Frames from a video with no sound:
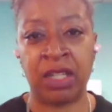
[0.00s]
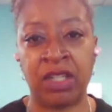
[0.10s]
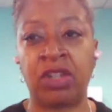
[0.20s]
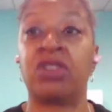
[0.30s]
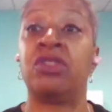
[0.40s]

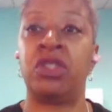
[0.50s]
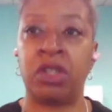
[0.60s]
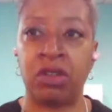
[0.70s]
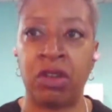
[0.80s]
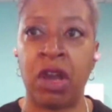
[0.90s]
intern,
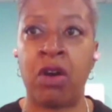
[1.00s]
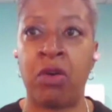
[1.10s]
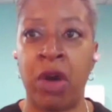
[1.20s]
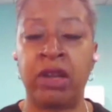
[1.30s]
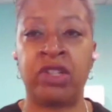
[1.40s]

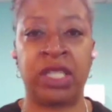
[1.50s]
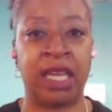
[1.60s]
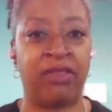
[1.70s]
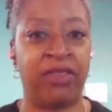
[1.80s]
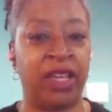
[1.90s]
so
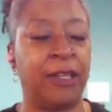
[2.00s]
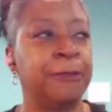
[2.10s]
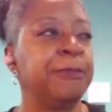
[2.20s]
understand the field.